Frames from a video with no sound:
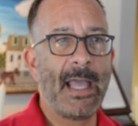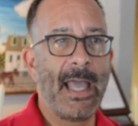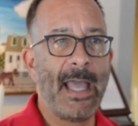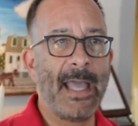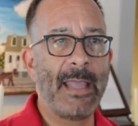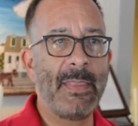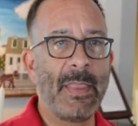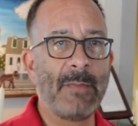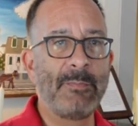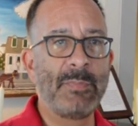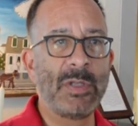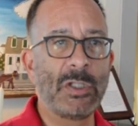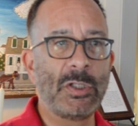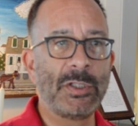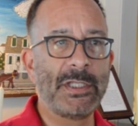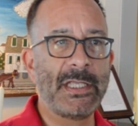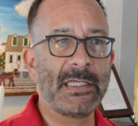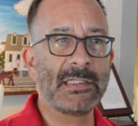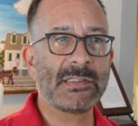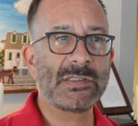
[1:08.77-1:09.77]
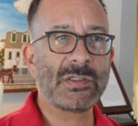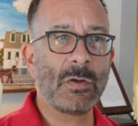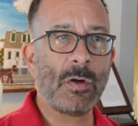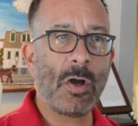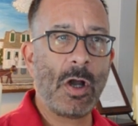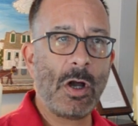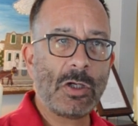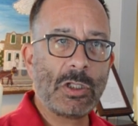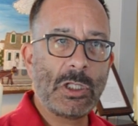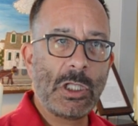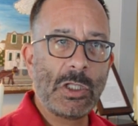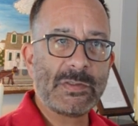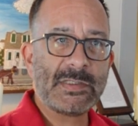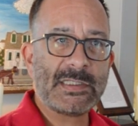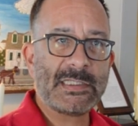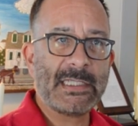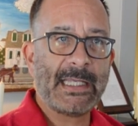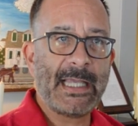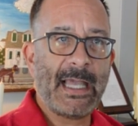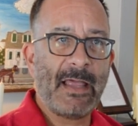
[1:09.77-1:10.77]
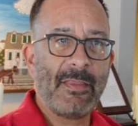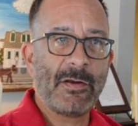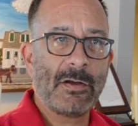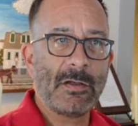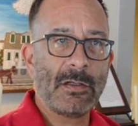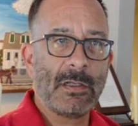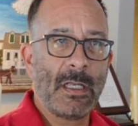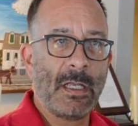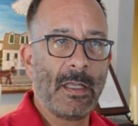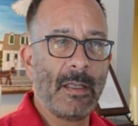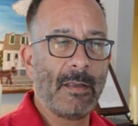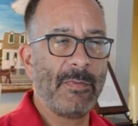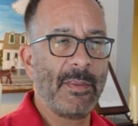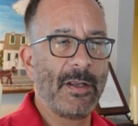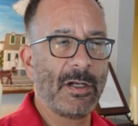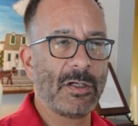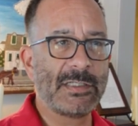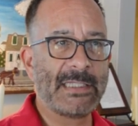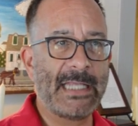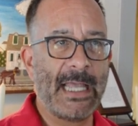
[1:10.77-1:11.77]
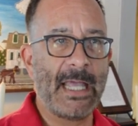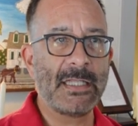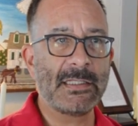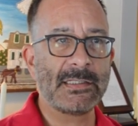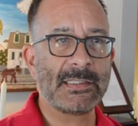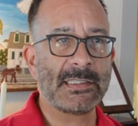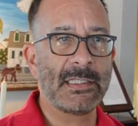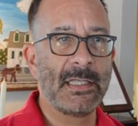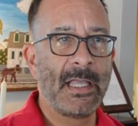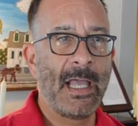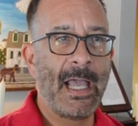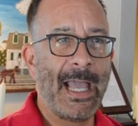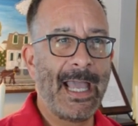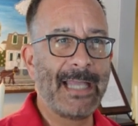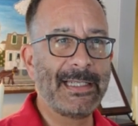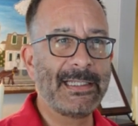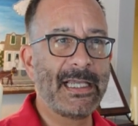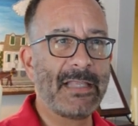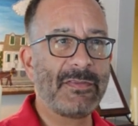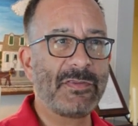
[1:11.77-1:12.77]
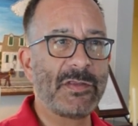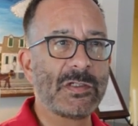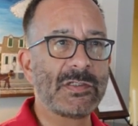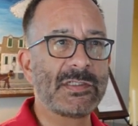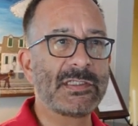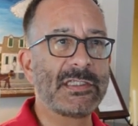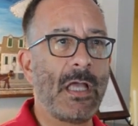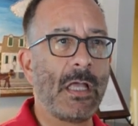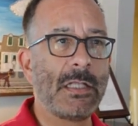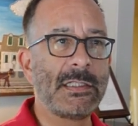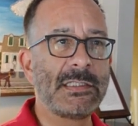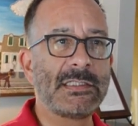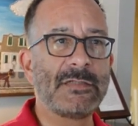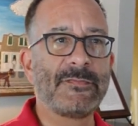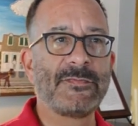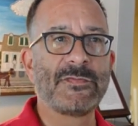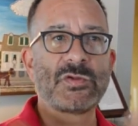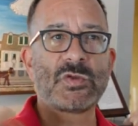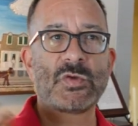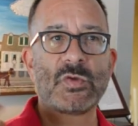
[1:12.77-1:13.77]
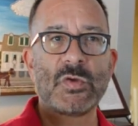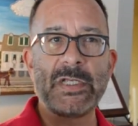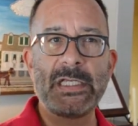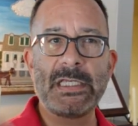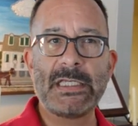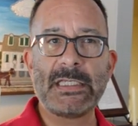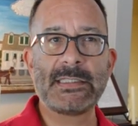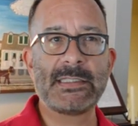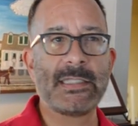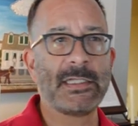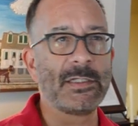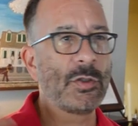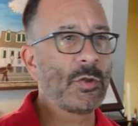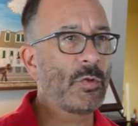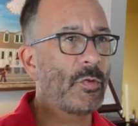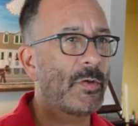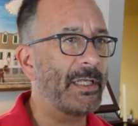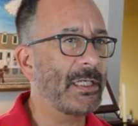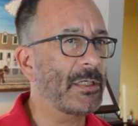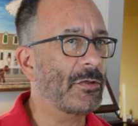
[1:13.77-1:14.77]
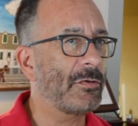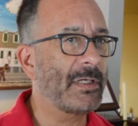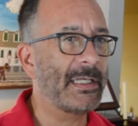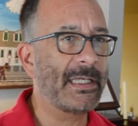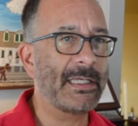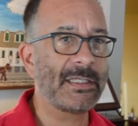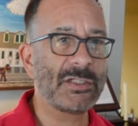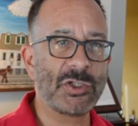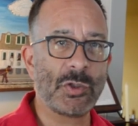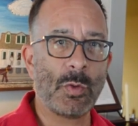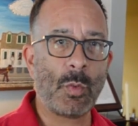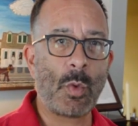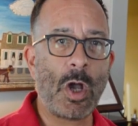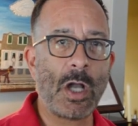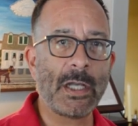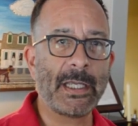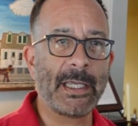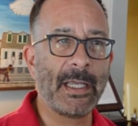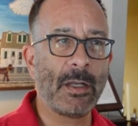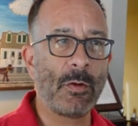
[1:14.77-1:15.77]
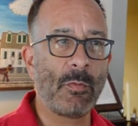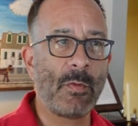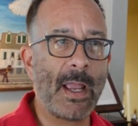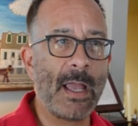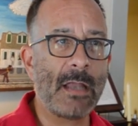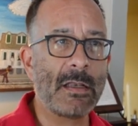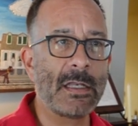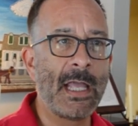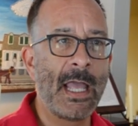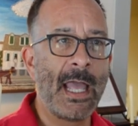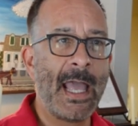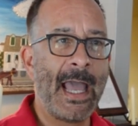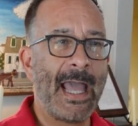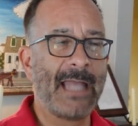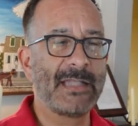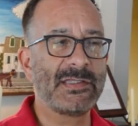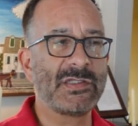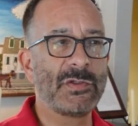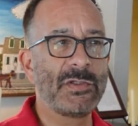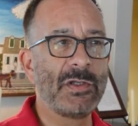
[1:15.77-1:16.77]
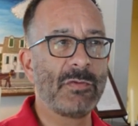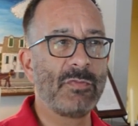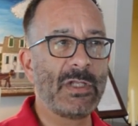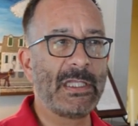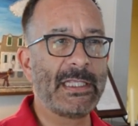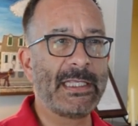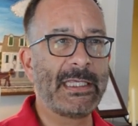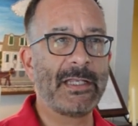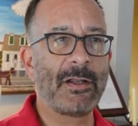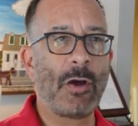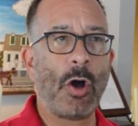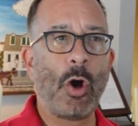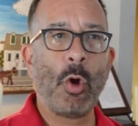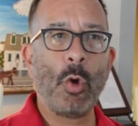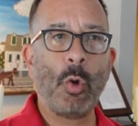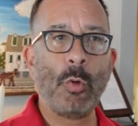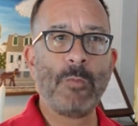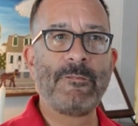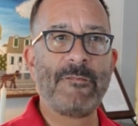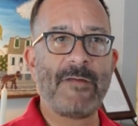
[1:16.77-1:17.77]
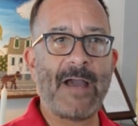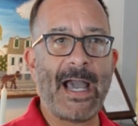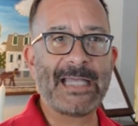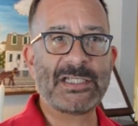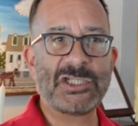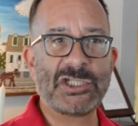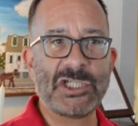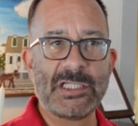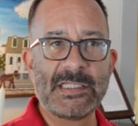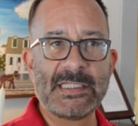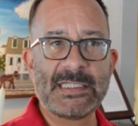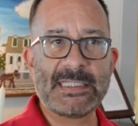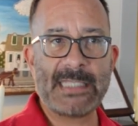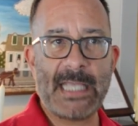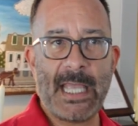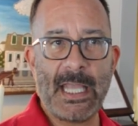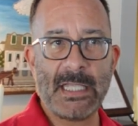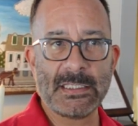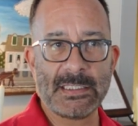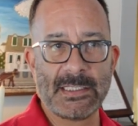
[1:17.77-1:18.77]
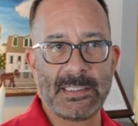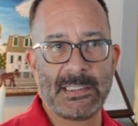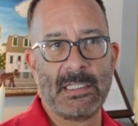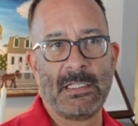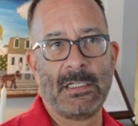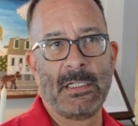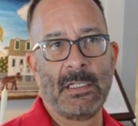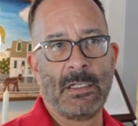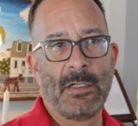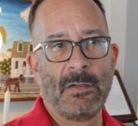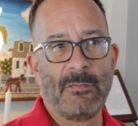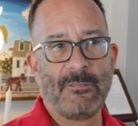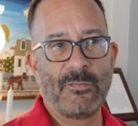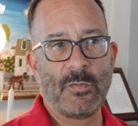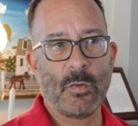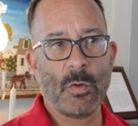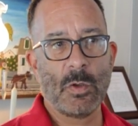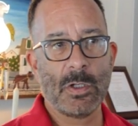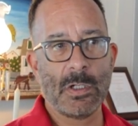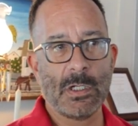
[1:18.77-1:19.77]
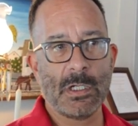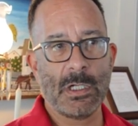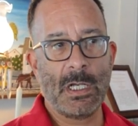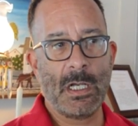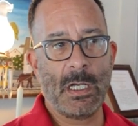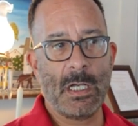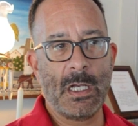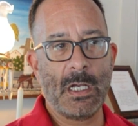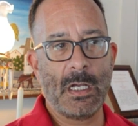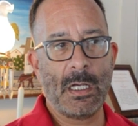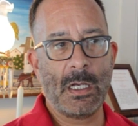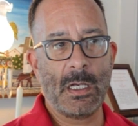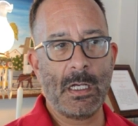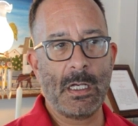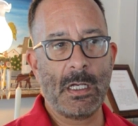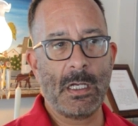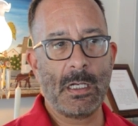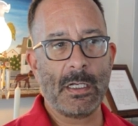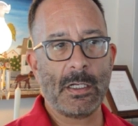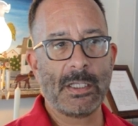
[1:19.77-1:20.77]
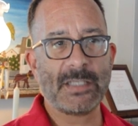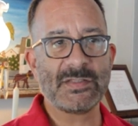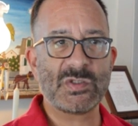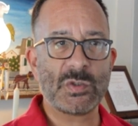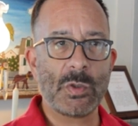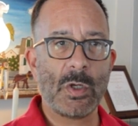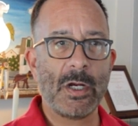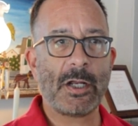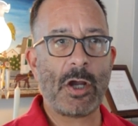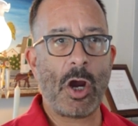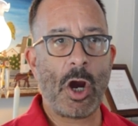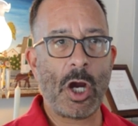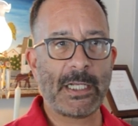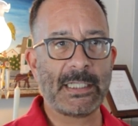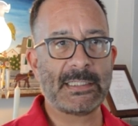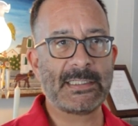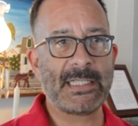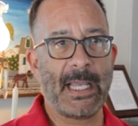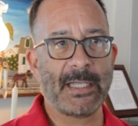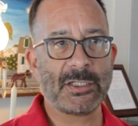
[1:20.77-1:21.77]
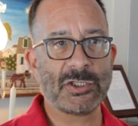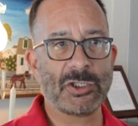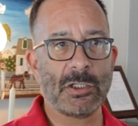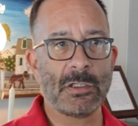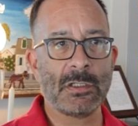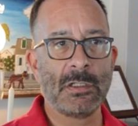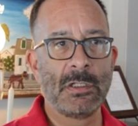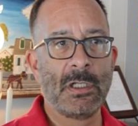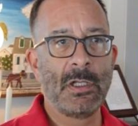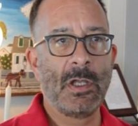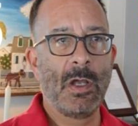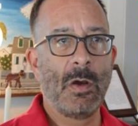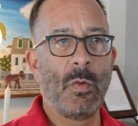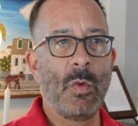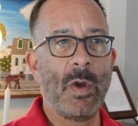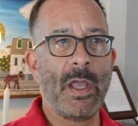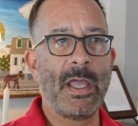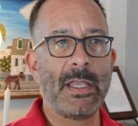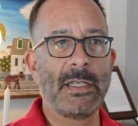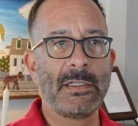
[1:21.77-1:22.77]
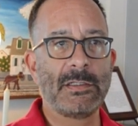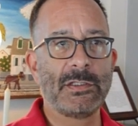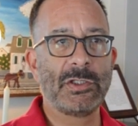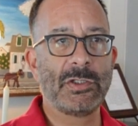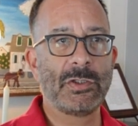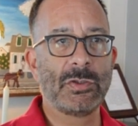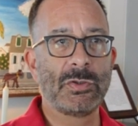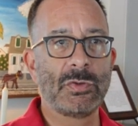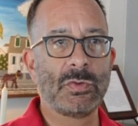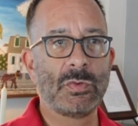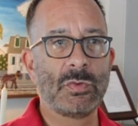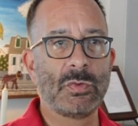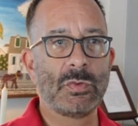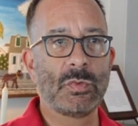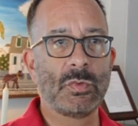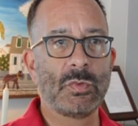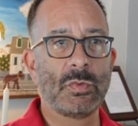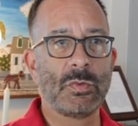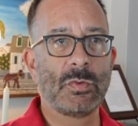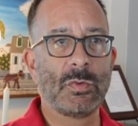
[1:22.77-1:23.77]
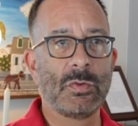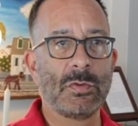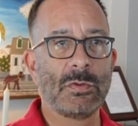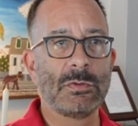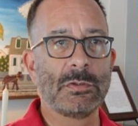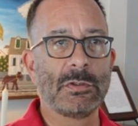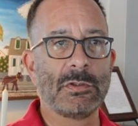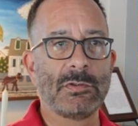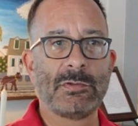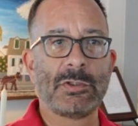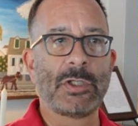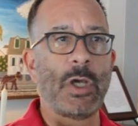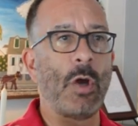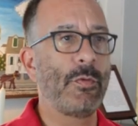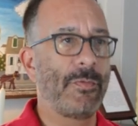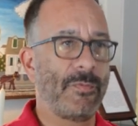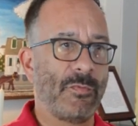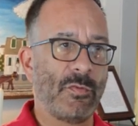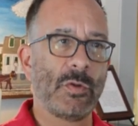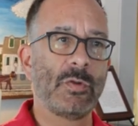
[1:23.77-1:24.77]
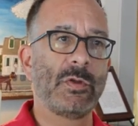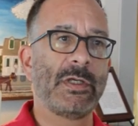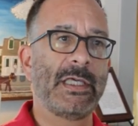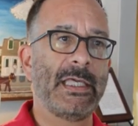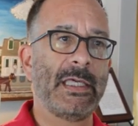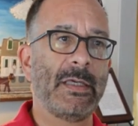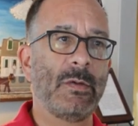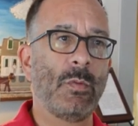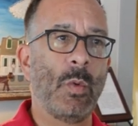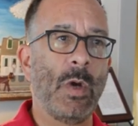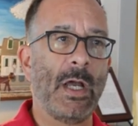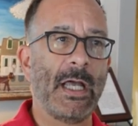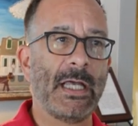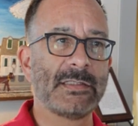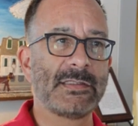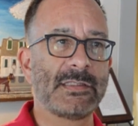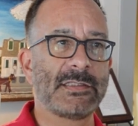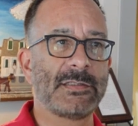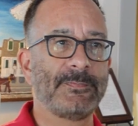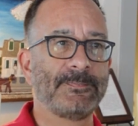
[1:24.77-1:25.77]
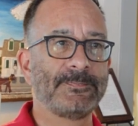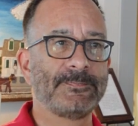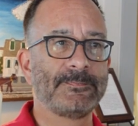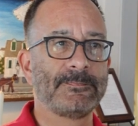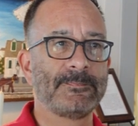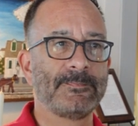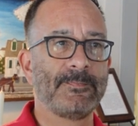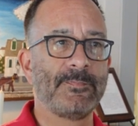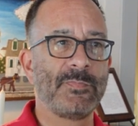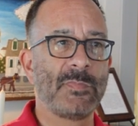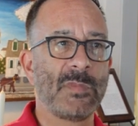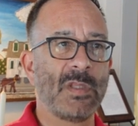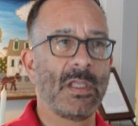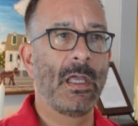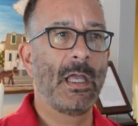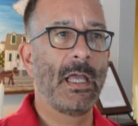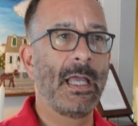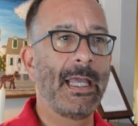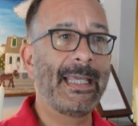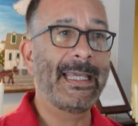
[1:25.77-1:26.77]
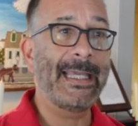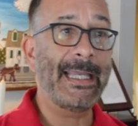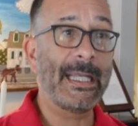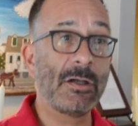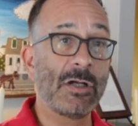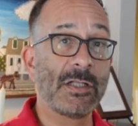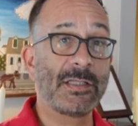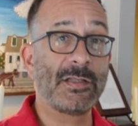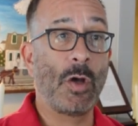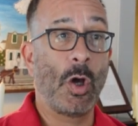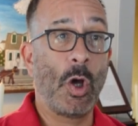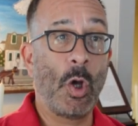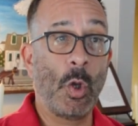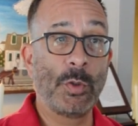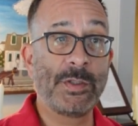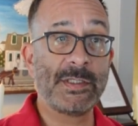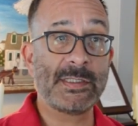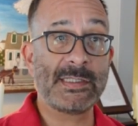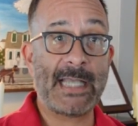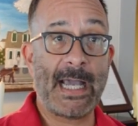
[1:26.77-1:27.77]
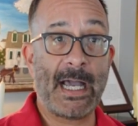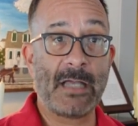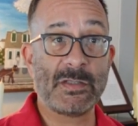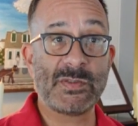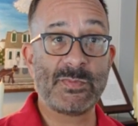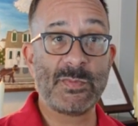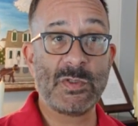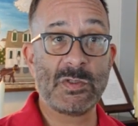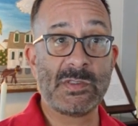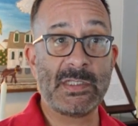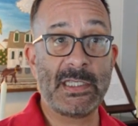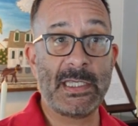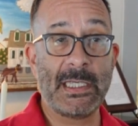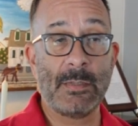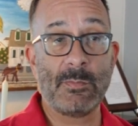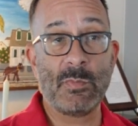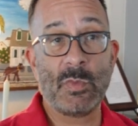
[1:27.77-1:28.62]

And the buildings are all close together, uh, they're dense, and yet there's tons of trees and greenery as you're walking around. And so you really get an old-fashioned sense for uh, historic architecture when you go through Key West here at the Oldest House Museum,